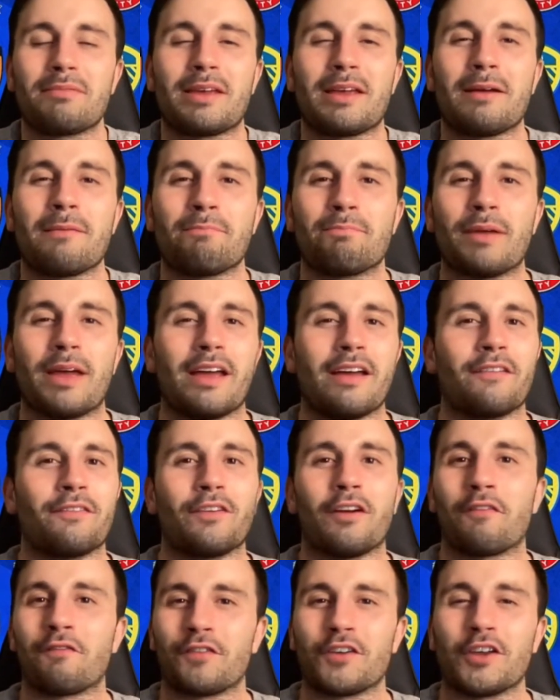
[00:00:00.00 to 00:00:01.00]
a bit
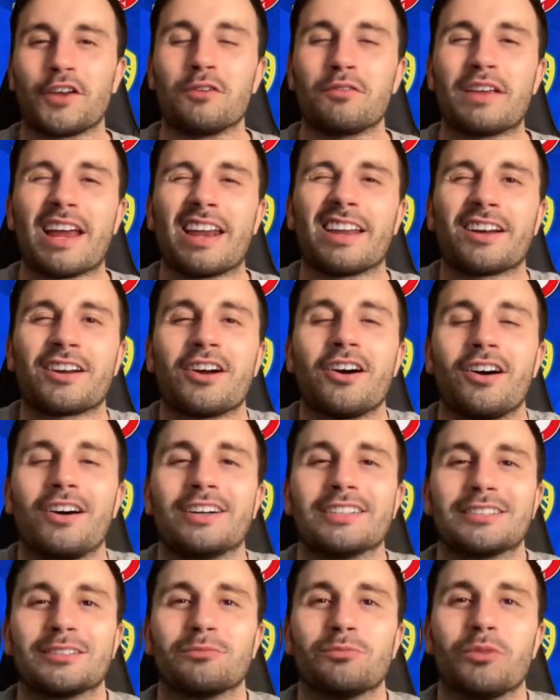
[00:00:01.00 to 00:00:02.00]
of a few yellow
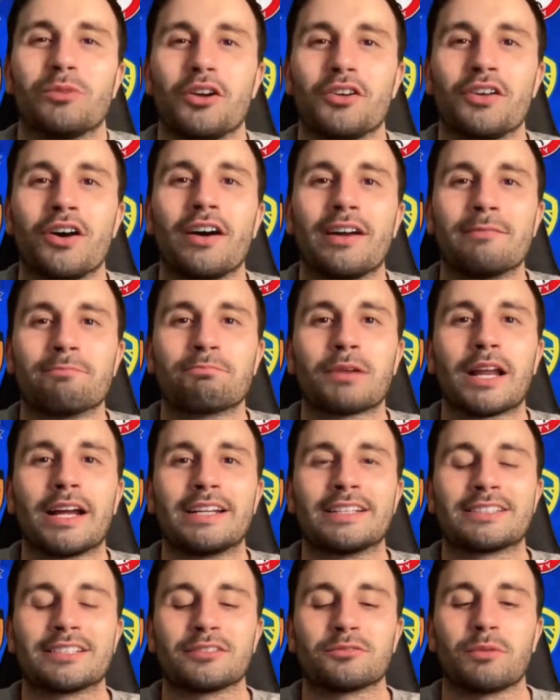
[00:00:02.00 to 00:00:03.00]
cards and whatnot in
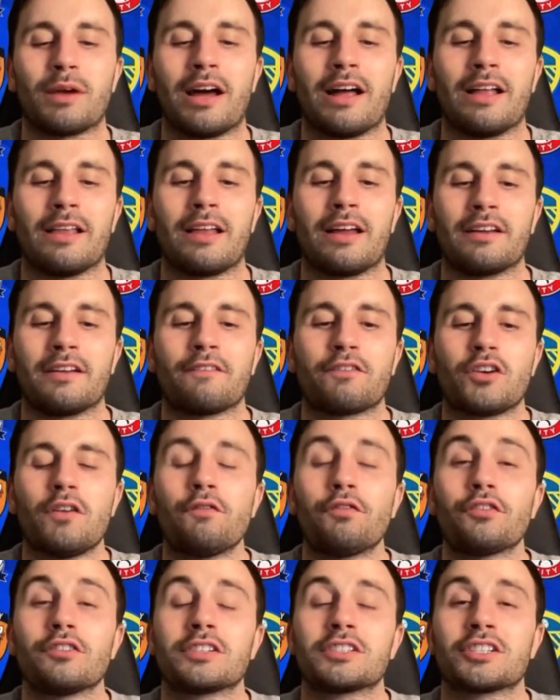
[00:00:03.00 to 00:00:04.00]
place as well. And I've
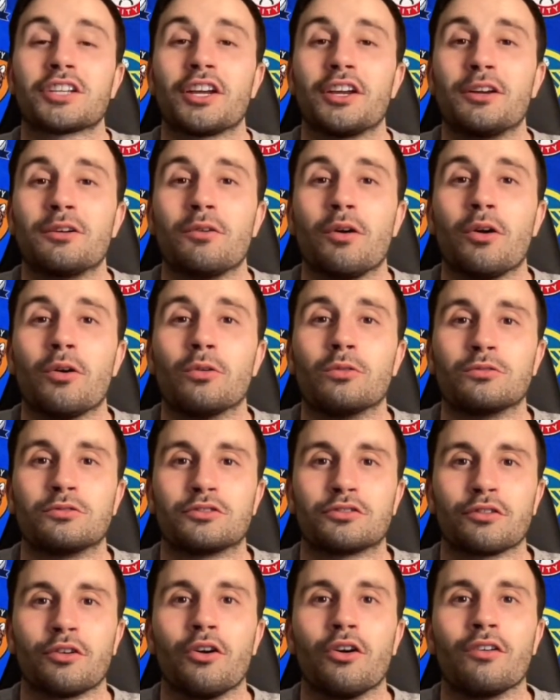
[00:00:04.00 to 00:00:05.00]
gone for a
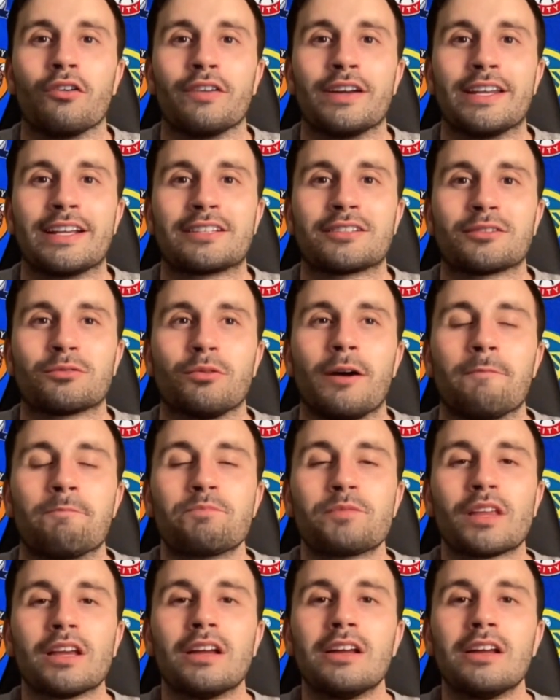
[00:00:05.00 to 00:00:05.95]
2-2 draw in this one.